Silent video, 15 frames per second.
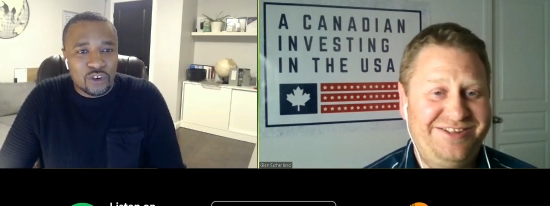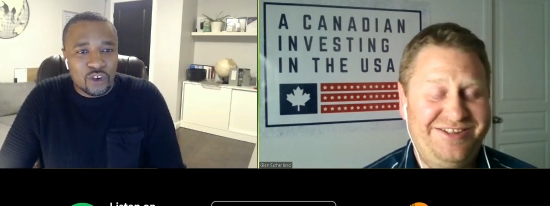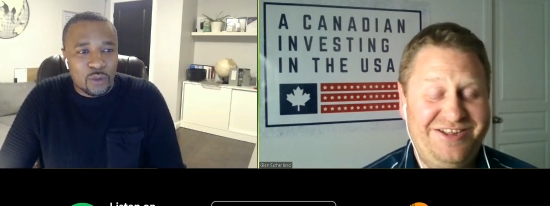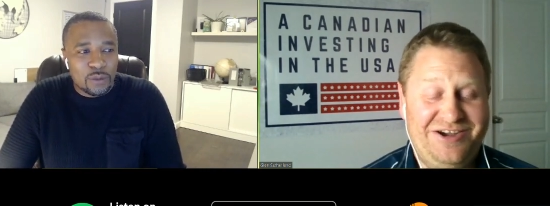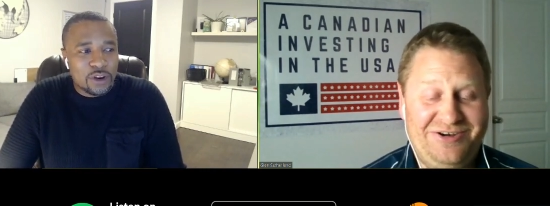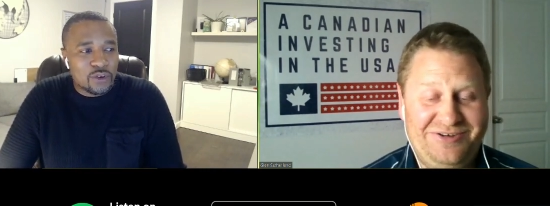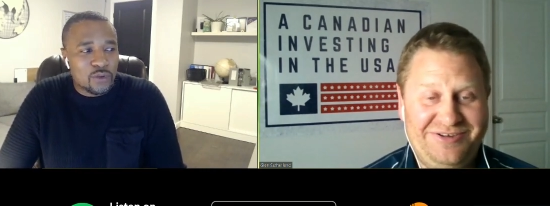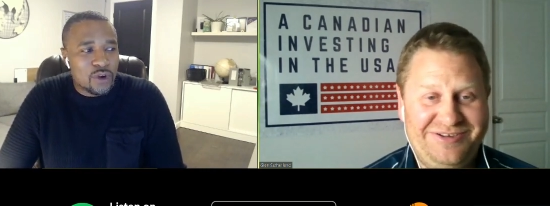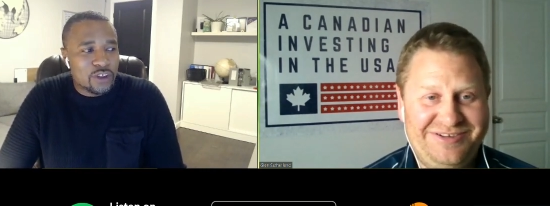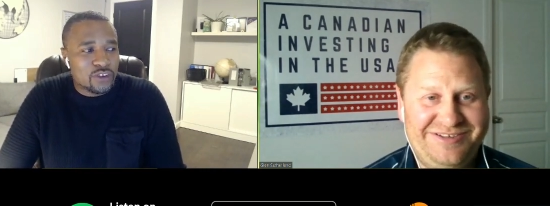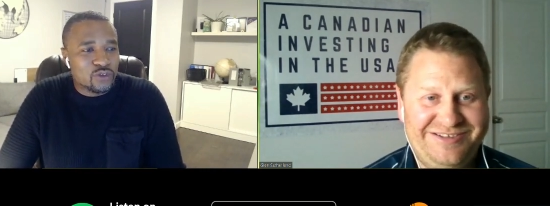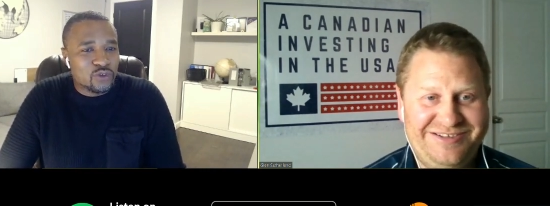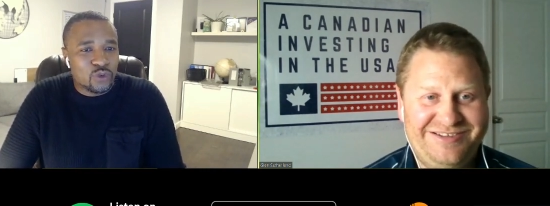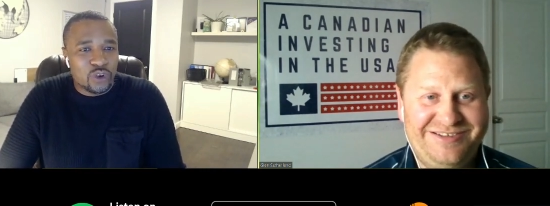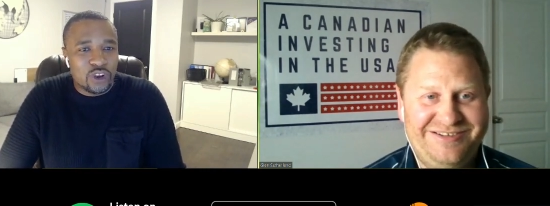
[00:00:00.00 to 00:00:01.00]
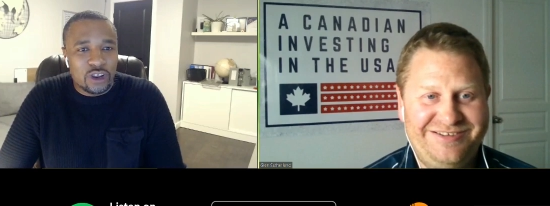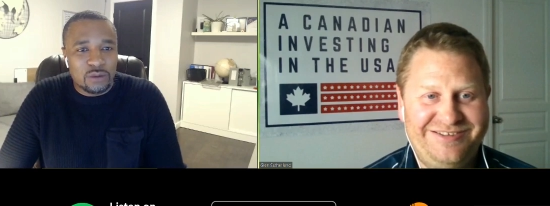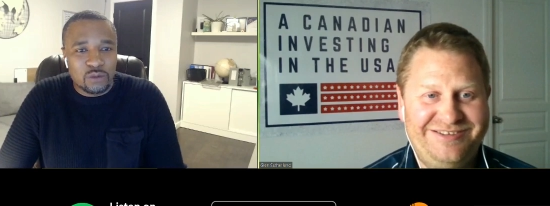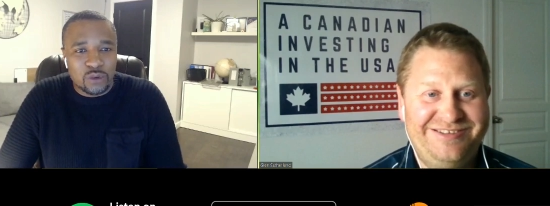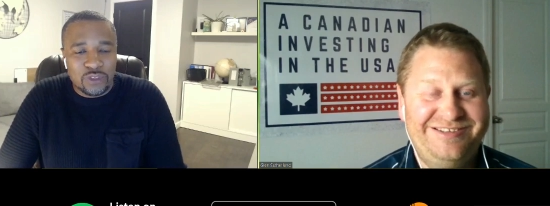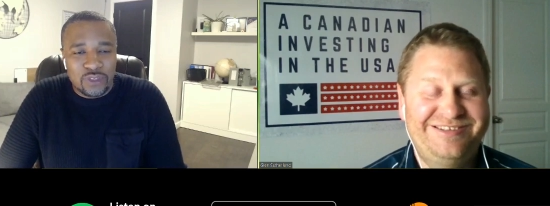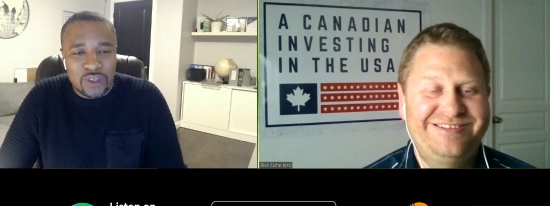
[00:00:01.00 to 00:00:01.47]
Speaker 1: Nobody yeah. in their wildest
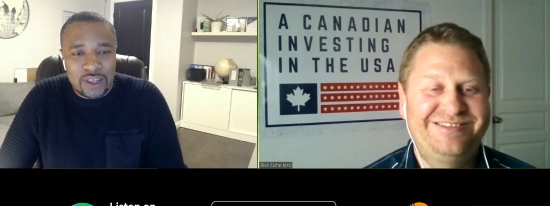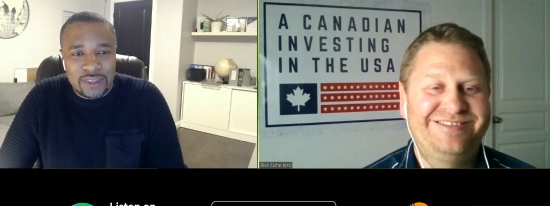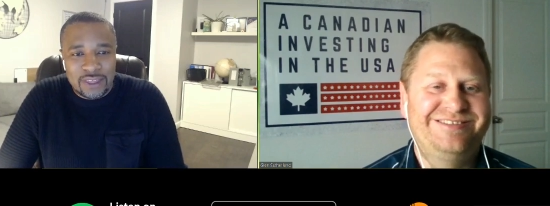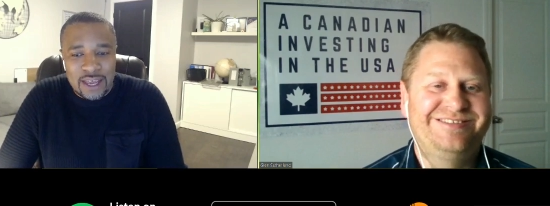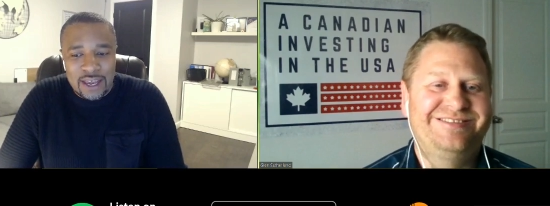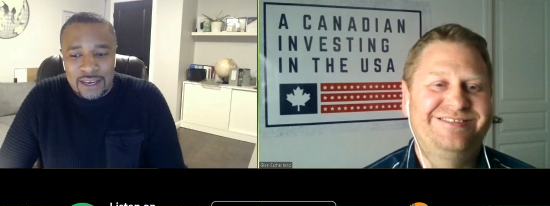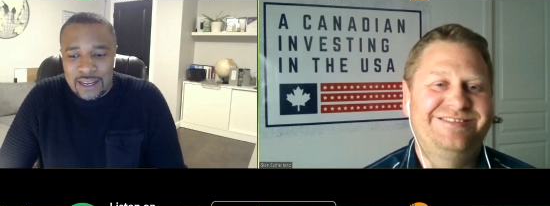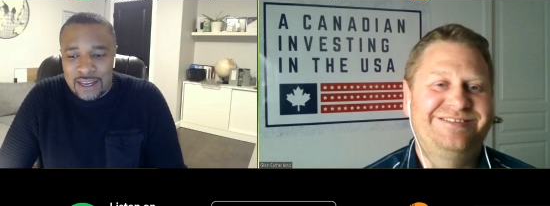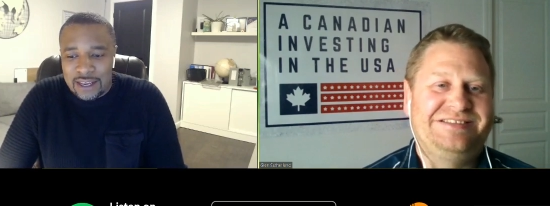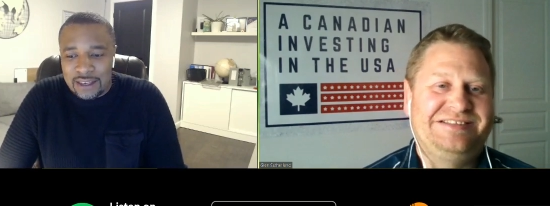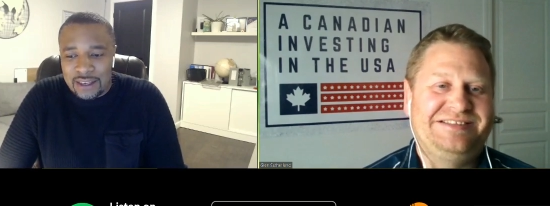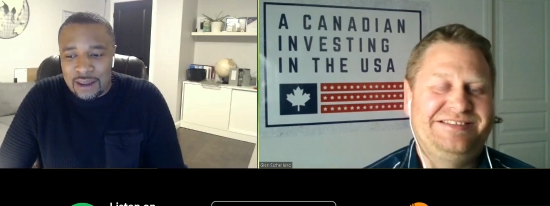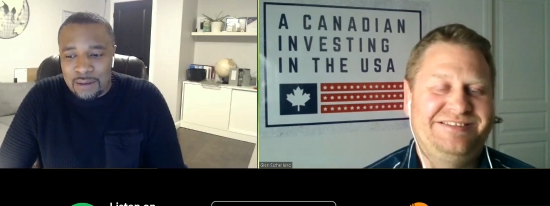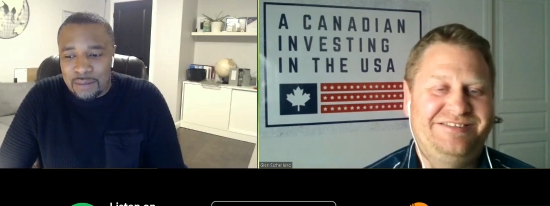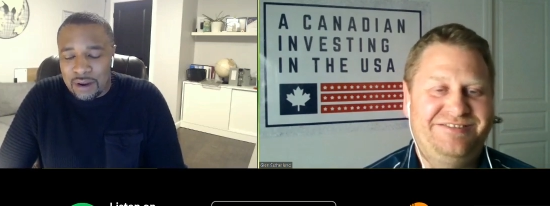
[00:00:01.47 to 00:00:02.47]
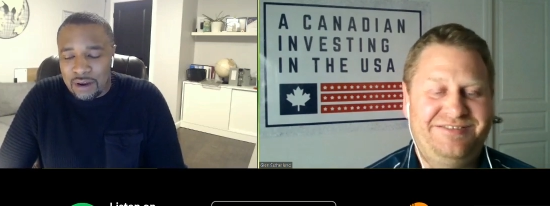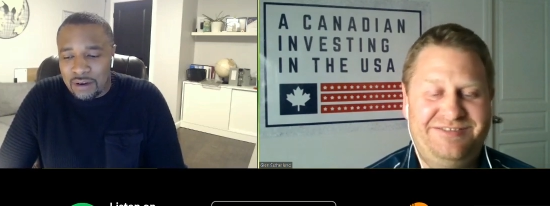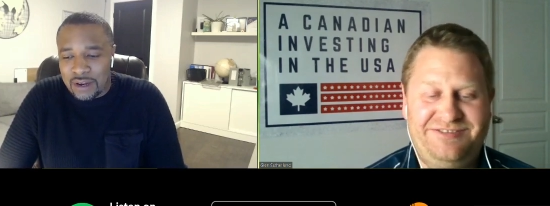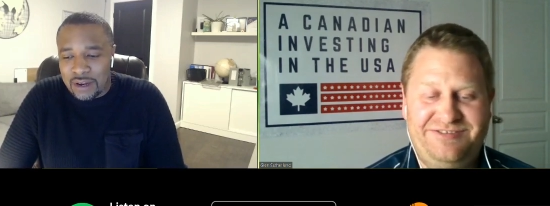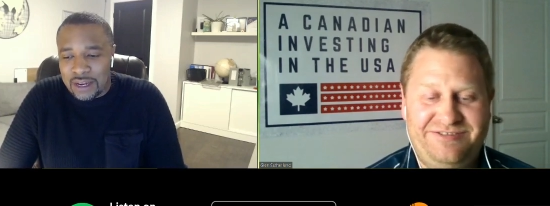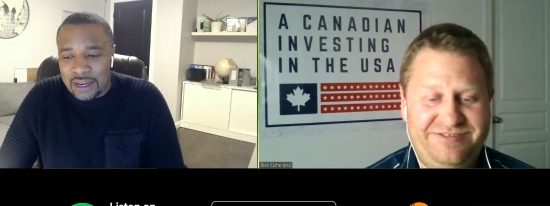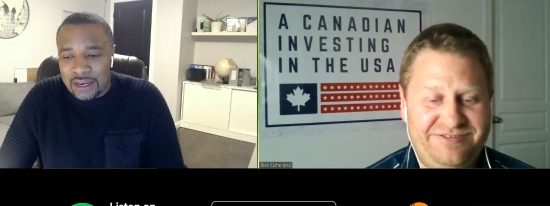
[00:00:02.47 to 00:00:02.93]
dreams would think that the
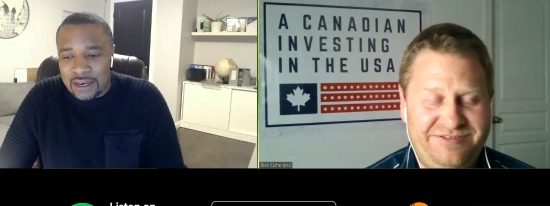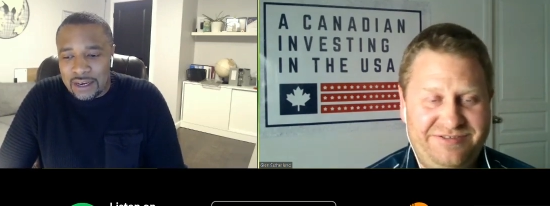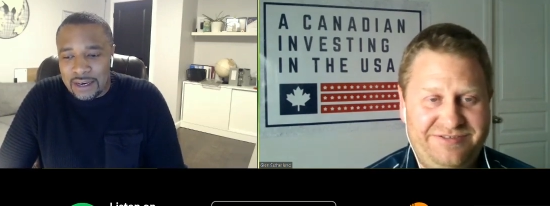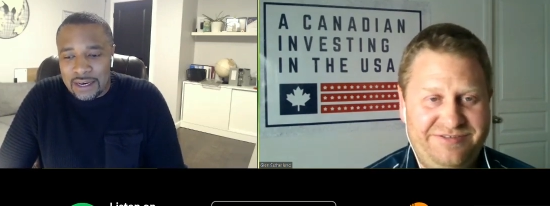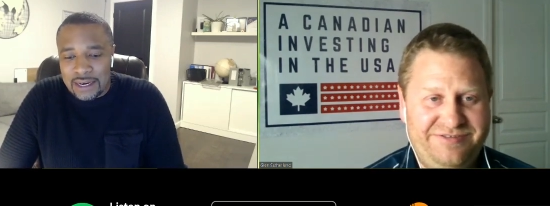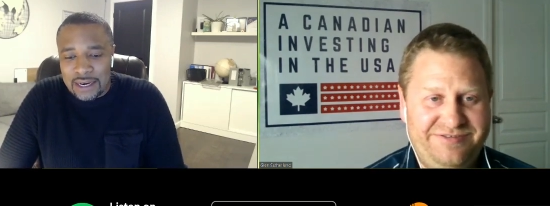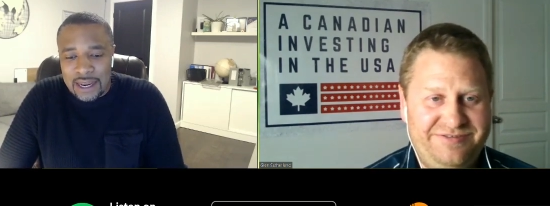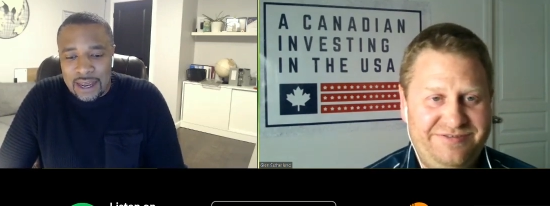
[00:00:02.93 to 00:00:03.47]
American,